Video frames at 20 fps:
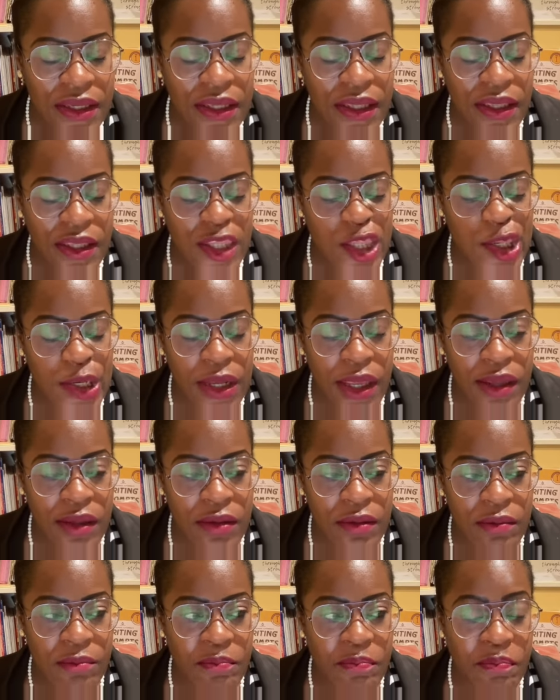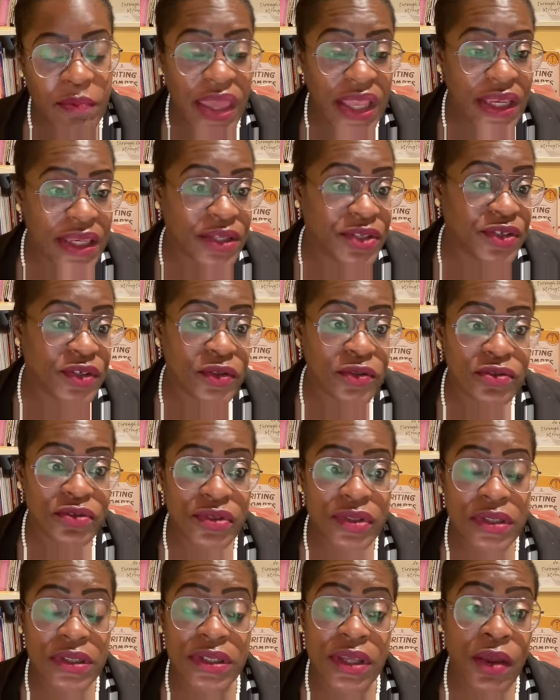you know, many
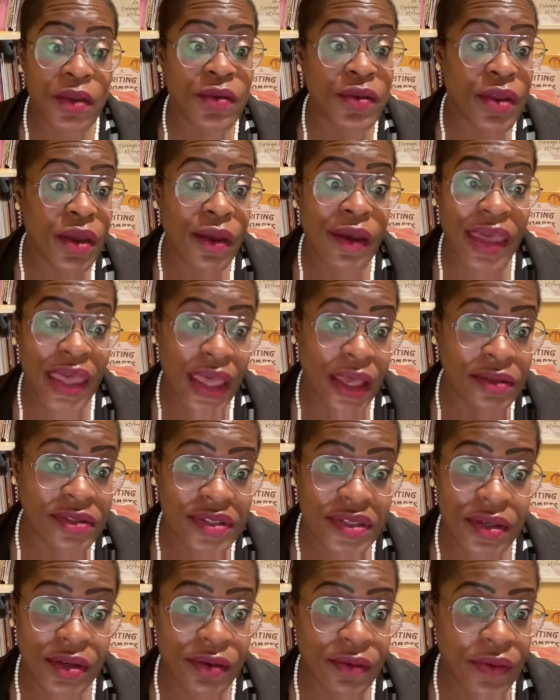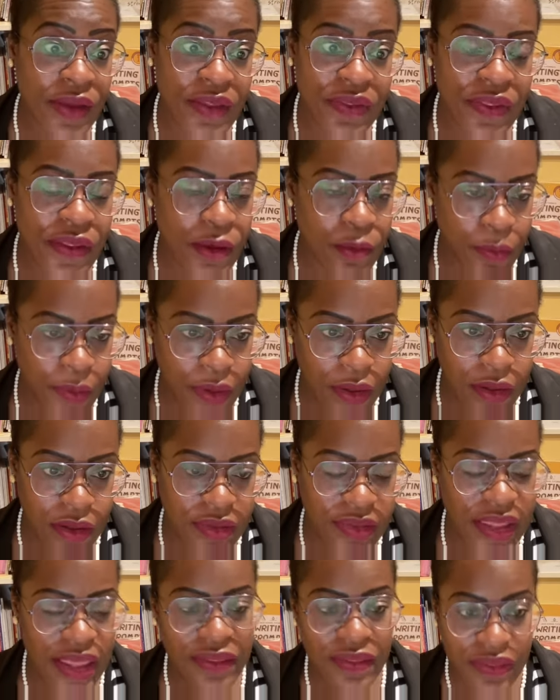children don't know how to correct their
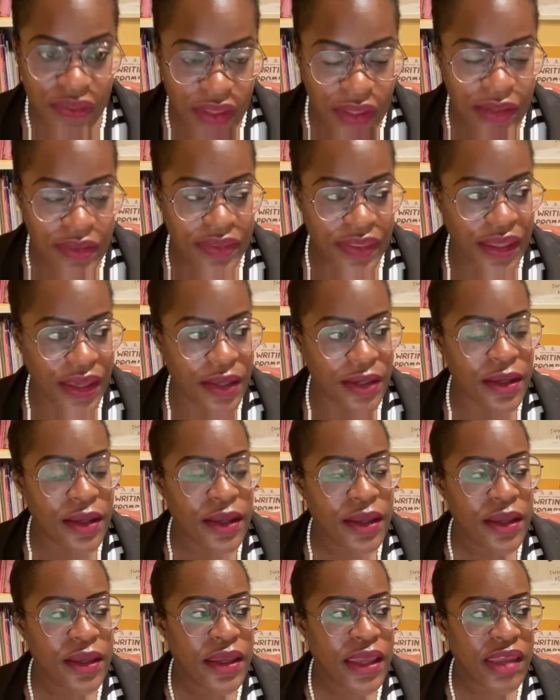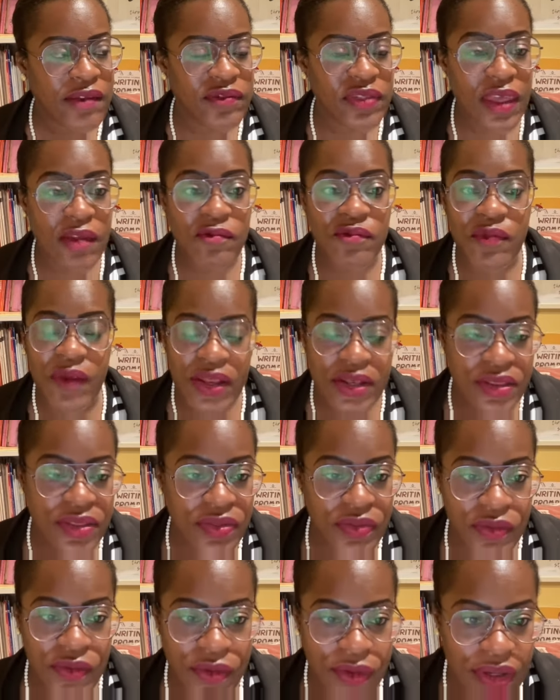work. They think that if they've read
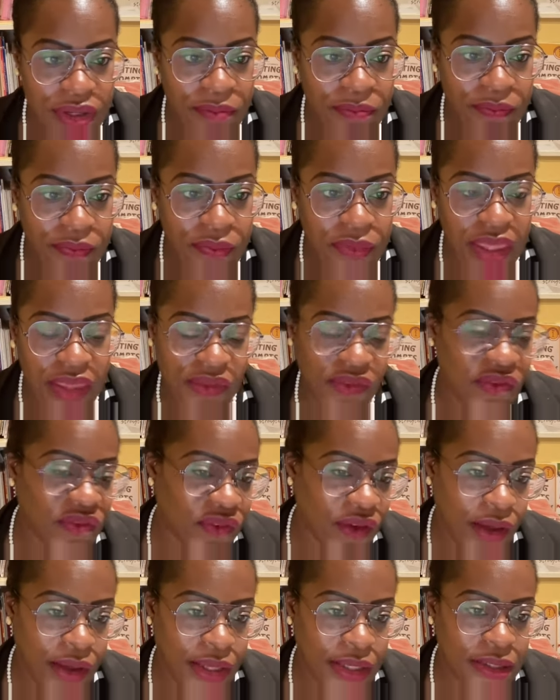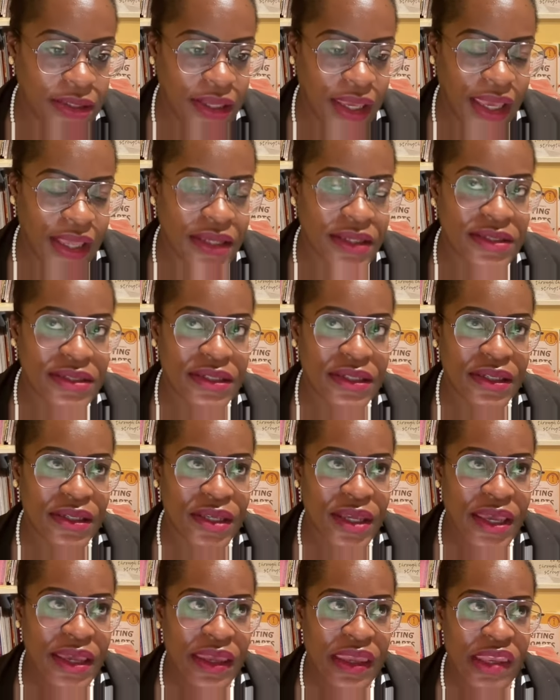through it, it's fine. And
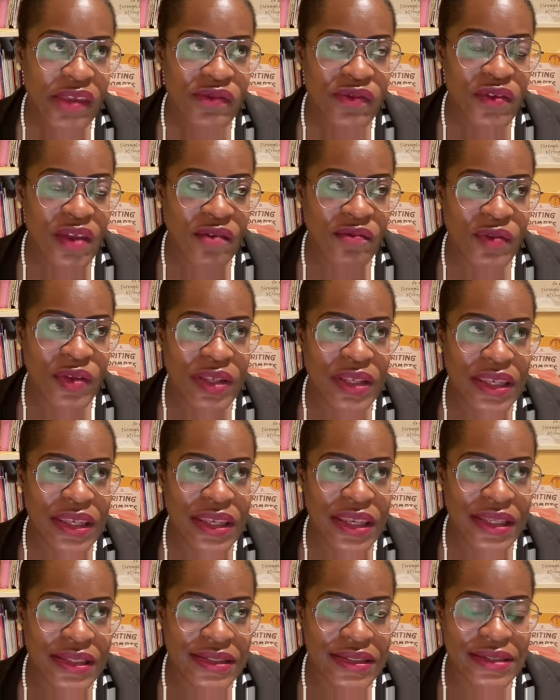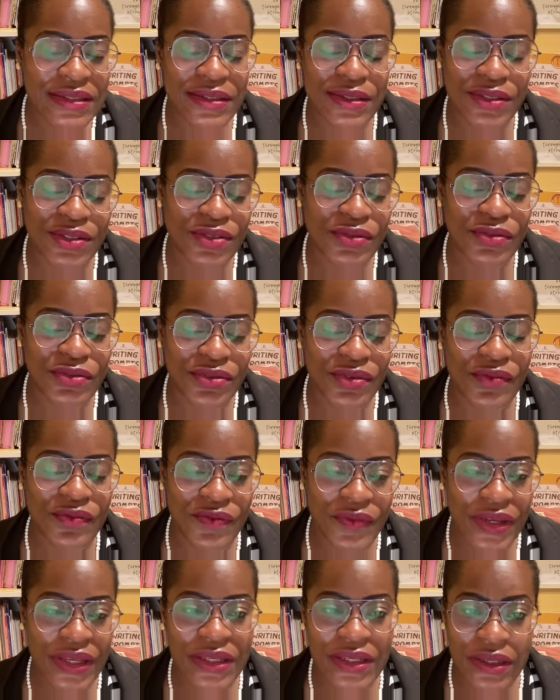if you ever listen to children
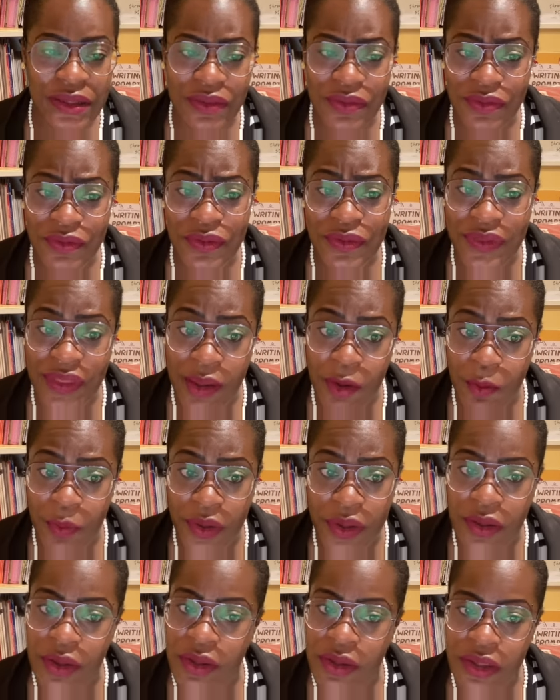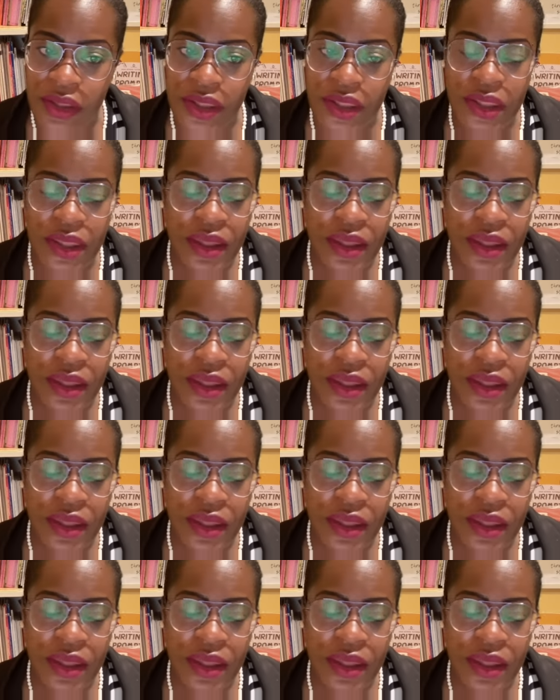reading through their work,